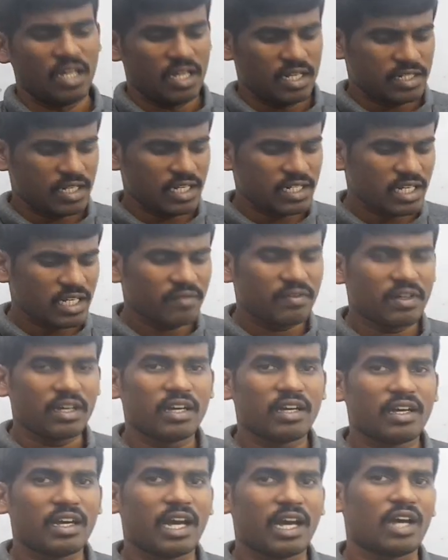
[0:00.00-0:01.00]
Such a
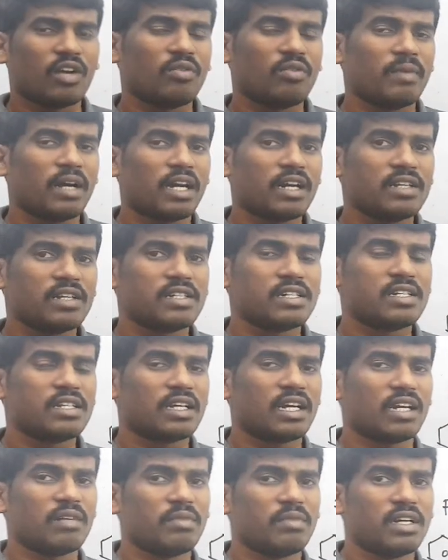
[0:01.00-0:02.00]
way aromaticity
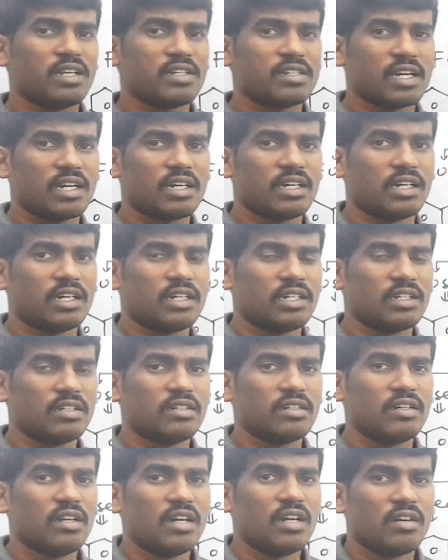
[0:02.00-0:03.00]
can be
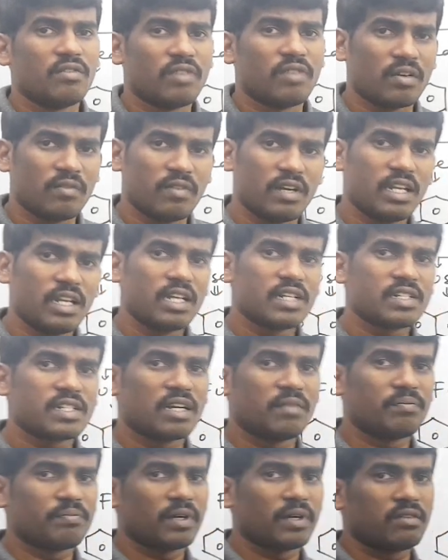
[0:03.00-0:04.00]
decided for various
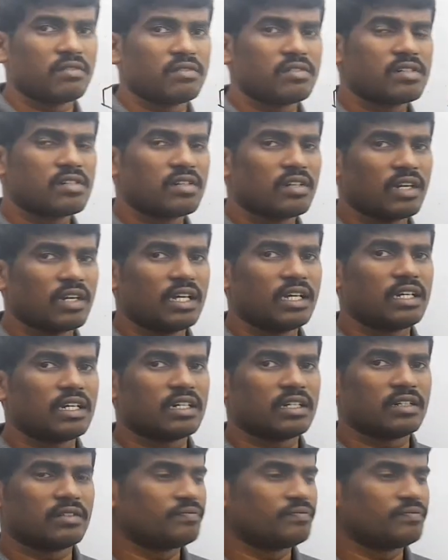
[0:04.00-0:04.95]
compounds like